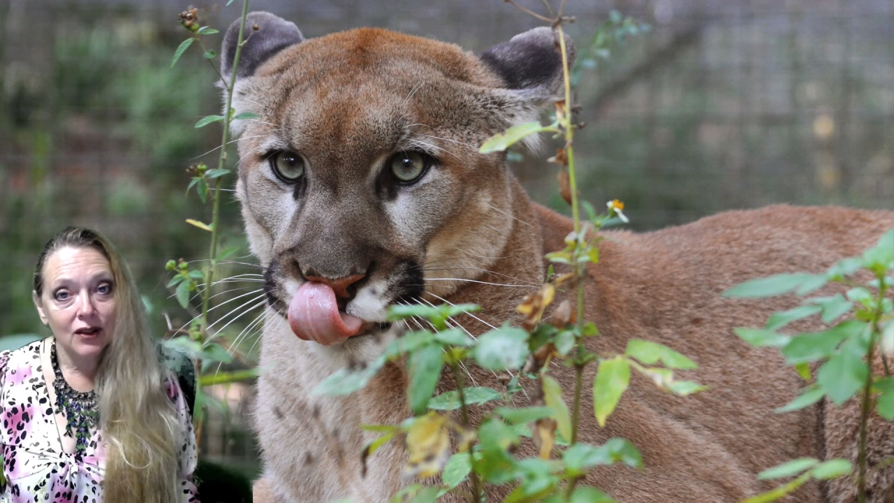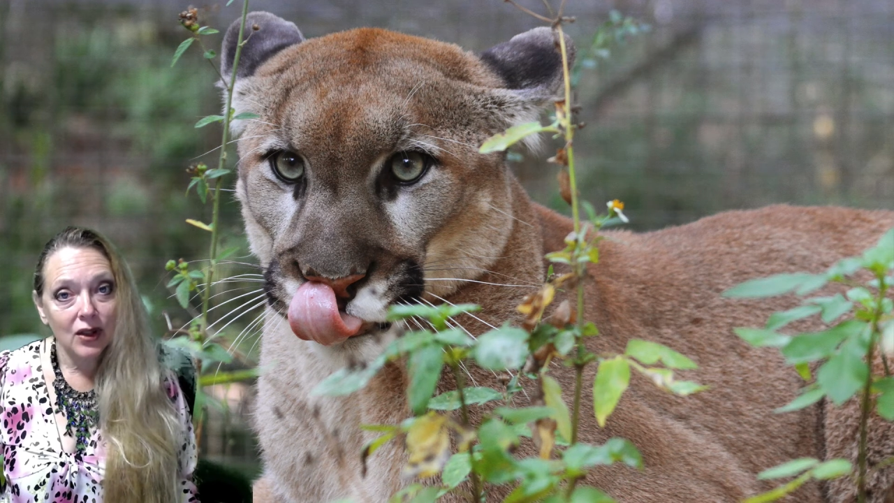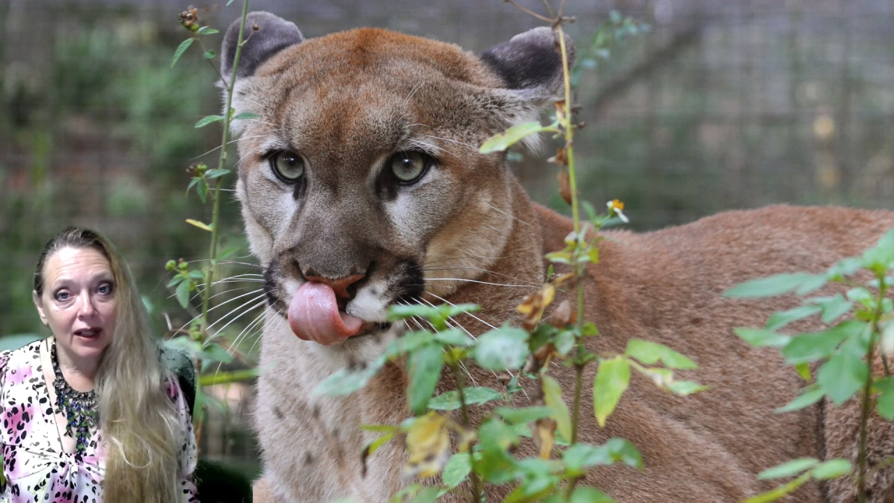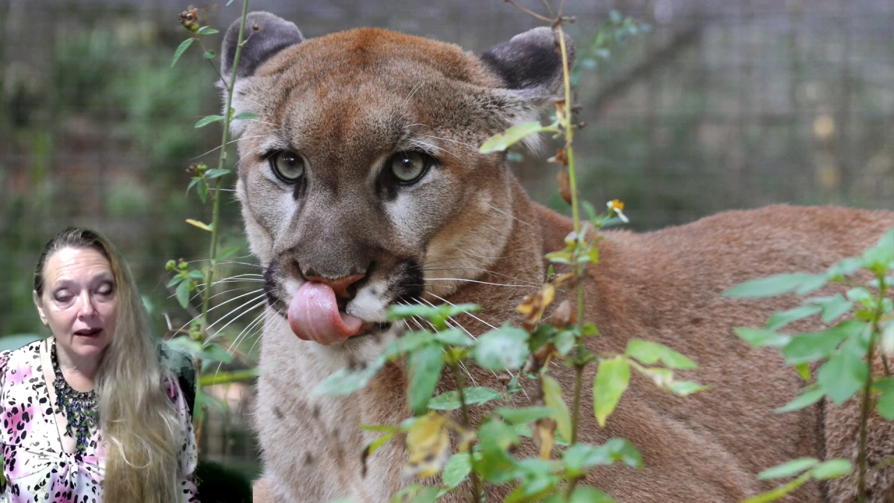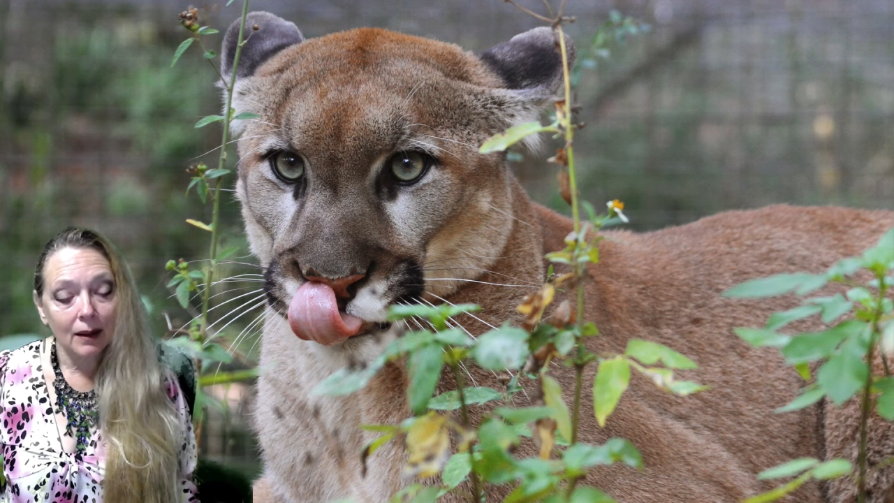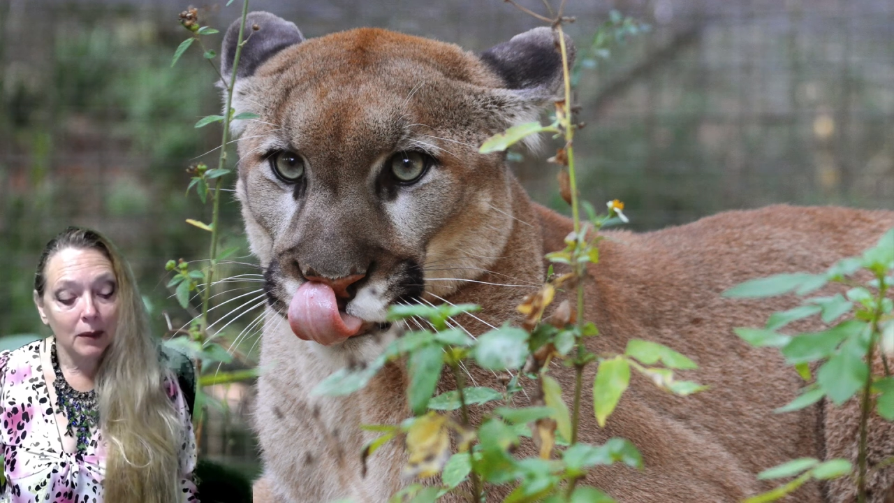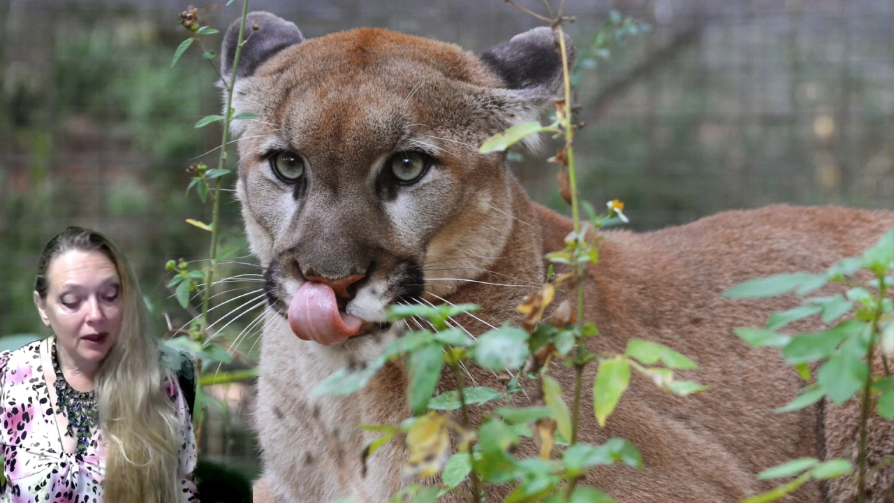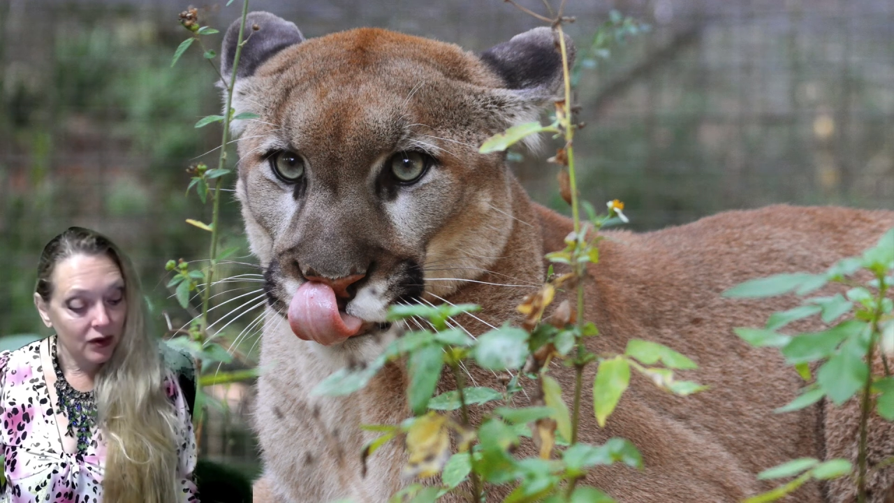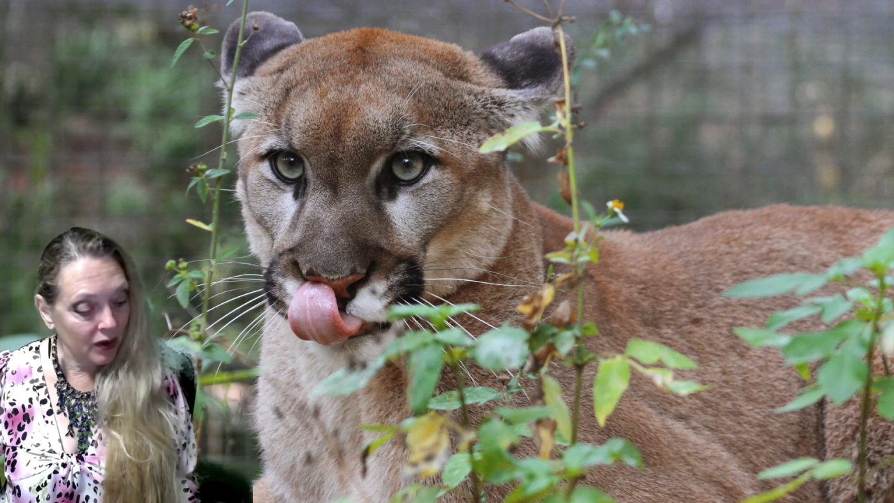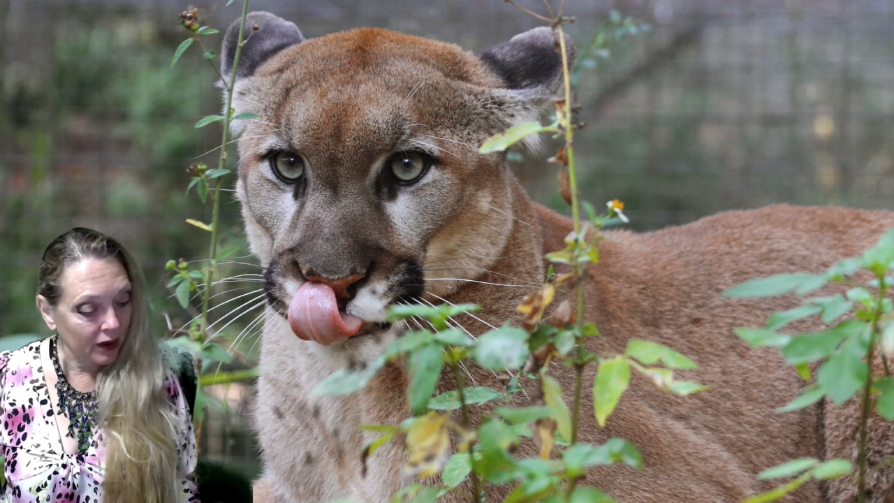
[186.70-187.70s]
check. I'm
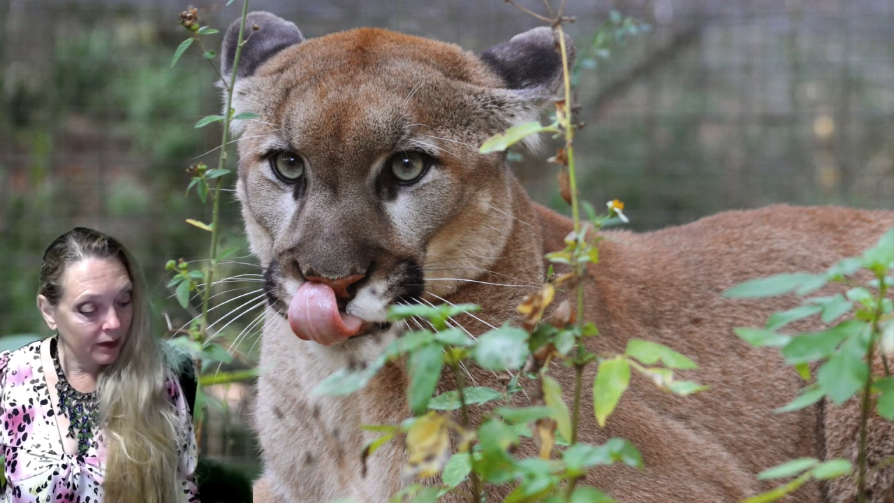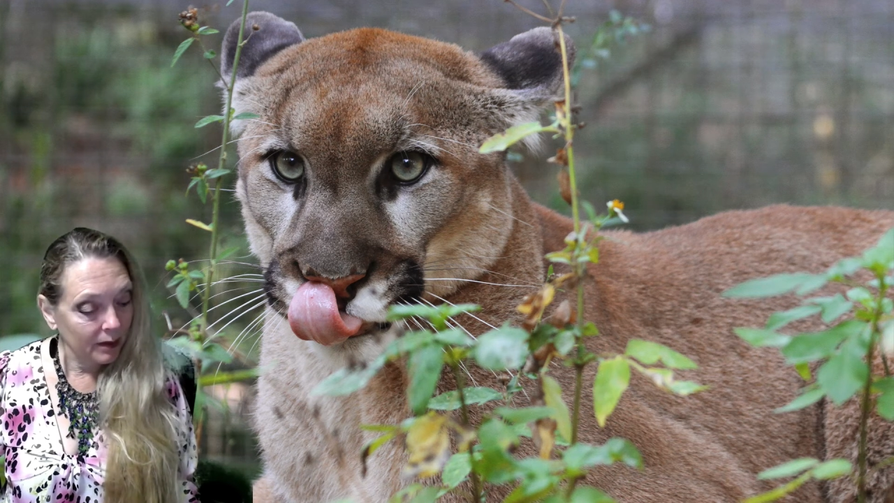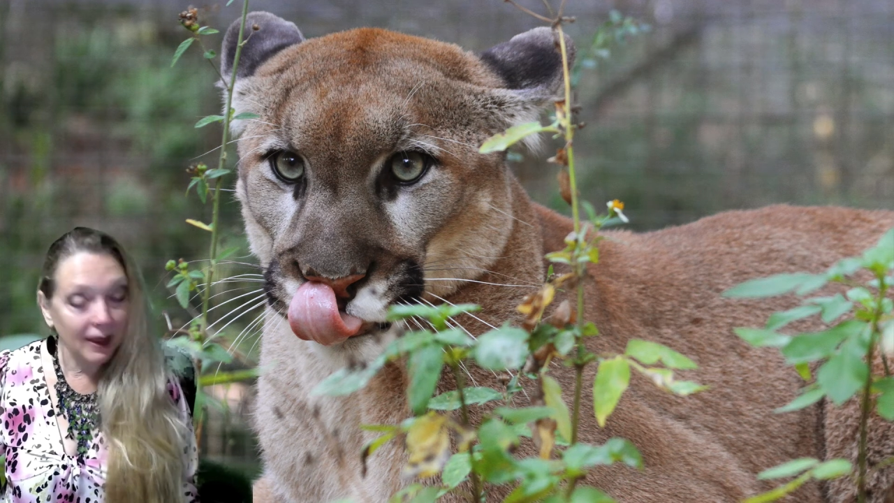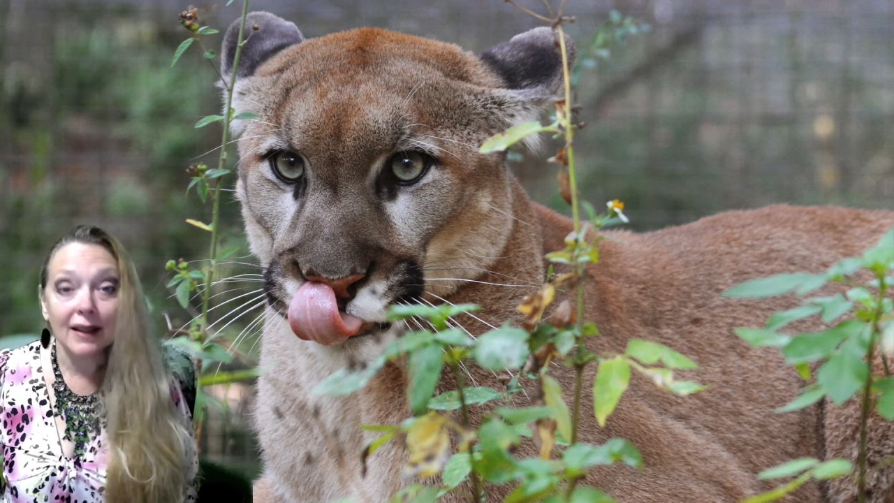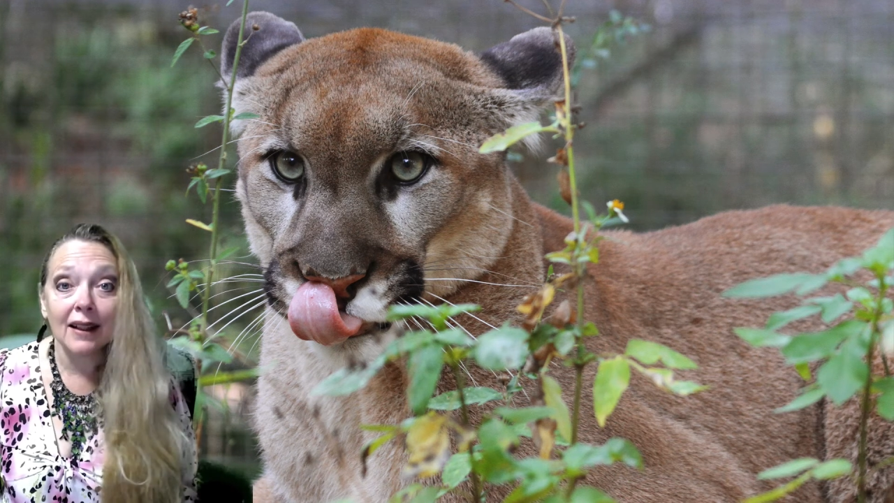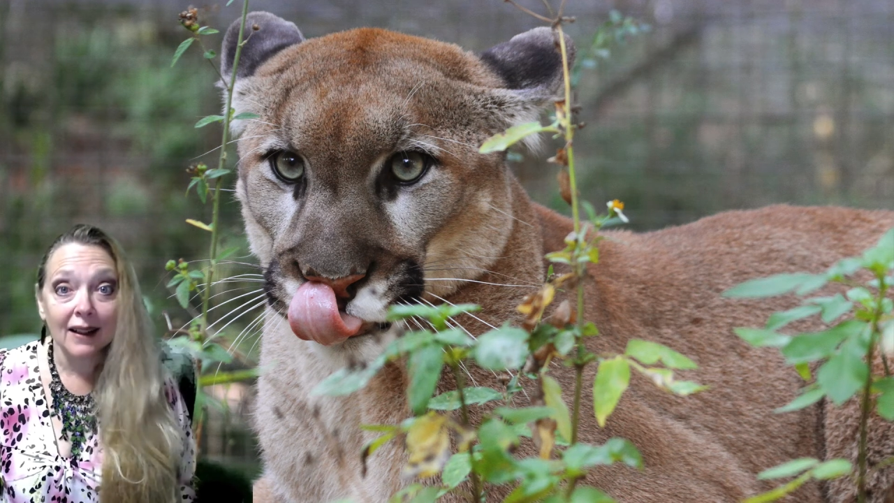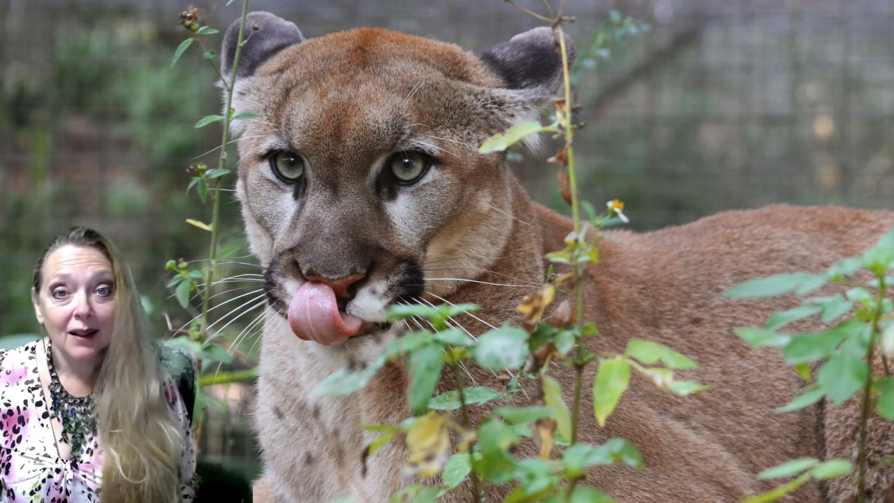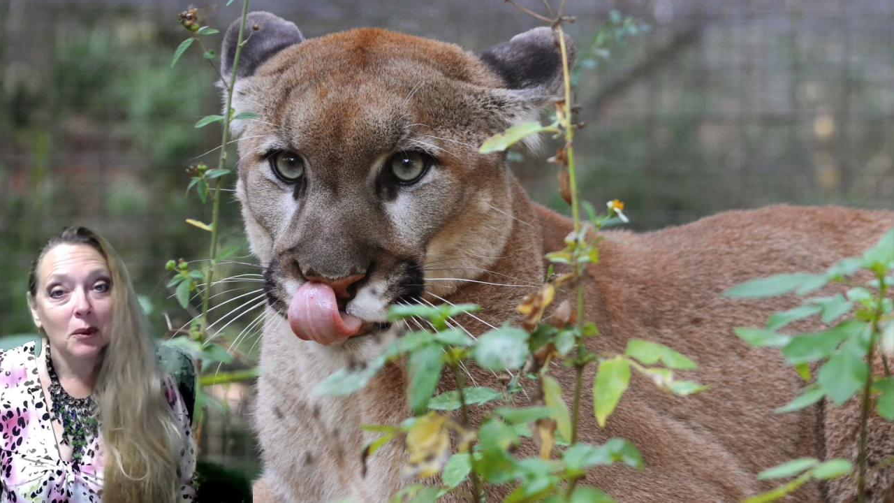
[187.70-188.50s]
not sure. But I think